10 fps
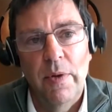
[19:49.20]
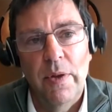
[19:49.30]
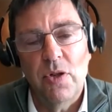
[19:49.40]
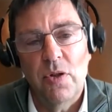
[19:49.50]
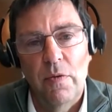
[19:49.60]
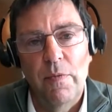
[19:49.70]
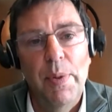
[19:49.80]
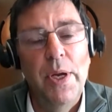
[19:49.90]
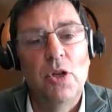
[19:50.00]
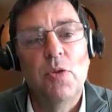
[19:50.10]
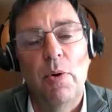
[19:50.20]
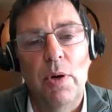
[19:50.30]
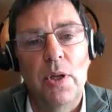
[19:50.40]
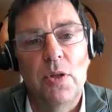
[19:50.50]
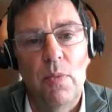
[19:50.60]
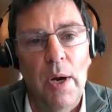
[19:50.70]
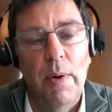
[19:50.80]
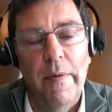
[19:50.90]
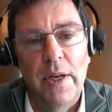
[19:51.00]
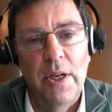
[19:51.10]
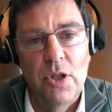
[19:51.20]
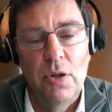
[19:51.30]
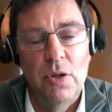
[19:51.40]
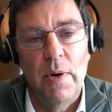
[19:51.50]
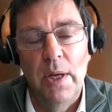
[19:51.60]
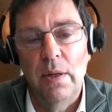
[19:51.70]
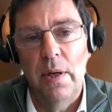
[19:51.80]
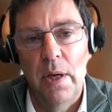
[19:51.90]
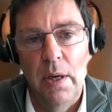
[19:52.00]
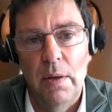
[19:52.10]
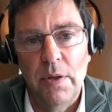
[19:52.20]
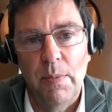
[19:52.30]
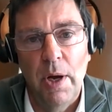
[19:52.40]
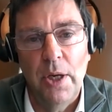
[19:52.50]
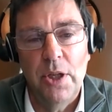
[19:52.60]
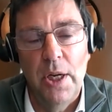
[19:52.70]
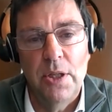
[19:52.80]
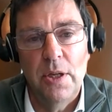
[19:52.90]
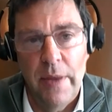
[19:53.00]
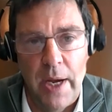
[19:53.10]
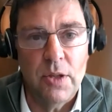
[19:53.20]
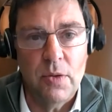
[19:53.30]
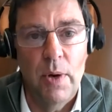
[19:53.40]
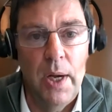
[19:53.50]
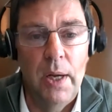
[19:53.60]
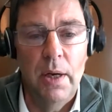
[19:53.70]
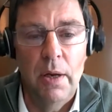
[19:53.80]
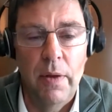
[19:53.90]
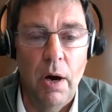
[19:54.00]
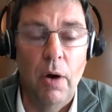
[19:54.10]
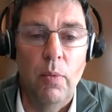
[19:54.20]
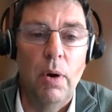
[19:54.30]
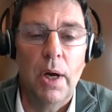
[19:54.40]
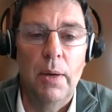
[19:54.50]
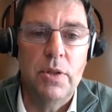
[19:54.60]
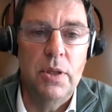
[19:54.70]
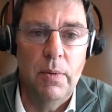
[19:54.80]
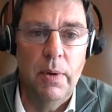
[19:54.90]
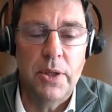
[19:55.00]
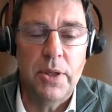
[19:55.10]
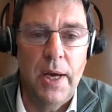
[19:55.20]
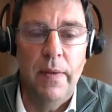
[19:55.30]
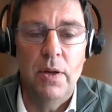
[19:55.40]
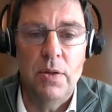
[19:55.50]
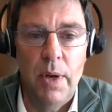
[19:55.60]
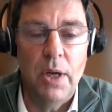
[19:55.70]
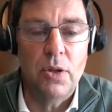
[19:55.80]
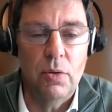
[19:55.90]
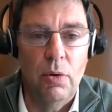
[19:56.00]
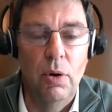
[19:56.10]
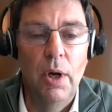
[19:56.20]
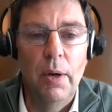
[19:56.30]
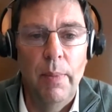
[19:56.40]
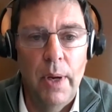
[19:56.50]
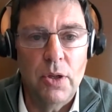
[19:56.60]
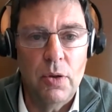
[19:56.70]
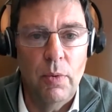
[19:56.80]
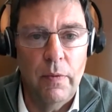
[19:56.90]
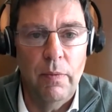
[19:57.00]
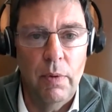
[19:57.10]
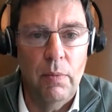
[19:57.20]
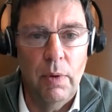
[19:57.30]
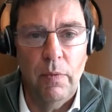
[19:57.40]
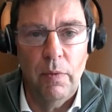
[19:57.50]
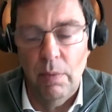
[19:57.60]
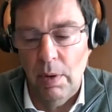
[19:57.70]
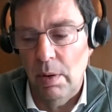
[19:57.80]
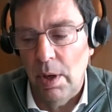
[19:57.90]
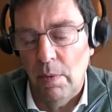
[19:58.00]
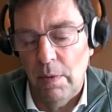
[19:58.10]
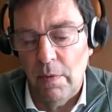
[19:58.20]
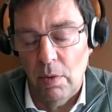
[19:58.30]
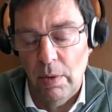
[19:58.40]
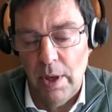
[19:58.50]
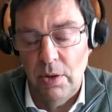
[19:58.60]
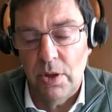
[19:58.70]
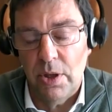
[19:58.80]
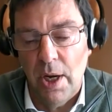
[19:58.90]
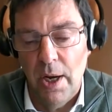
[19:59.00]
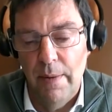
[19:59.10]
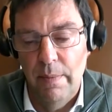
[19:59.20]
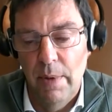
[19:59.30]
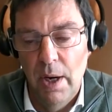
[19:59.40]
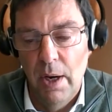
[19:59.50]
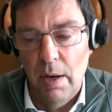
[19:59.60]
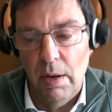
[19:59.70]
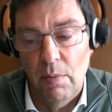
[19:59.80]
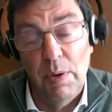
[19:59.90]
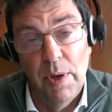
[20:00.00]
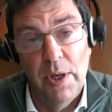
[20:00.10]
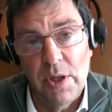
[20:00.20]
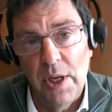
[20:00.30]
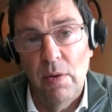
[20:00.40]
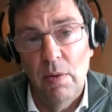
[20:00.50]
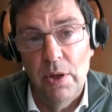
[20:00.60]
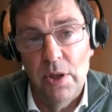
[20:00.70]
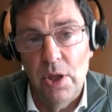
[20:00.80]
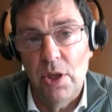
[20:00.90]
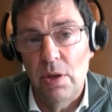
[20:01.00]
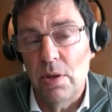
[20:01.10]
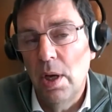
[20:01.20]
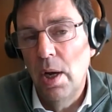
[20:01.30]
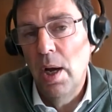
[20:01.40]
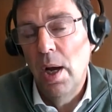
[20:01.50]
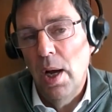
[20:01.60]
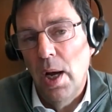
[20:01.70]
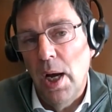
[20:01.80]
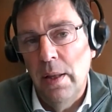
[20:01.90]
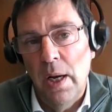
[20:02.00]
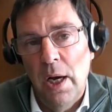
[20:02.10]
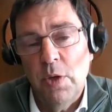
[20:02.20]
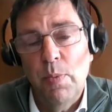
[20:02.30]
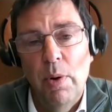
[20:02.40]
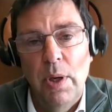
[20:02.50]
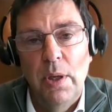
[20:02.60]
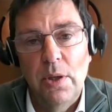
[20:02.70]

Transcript: sort of pinch points where we've had issues around supply chains, and that's where the hard work comes in to understand those and make sure we've got all those we understand all those issues. And the last point